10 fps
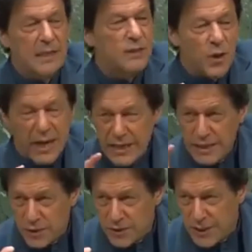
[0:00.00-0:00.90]
So I
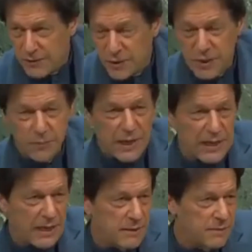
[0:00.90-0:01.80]
need to give you this
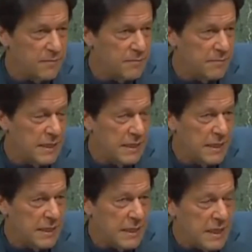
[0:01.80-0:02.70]
background
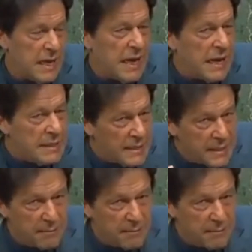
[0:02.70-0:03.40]
and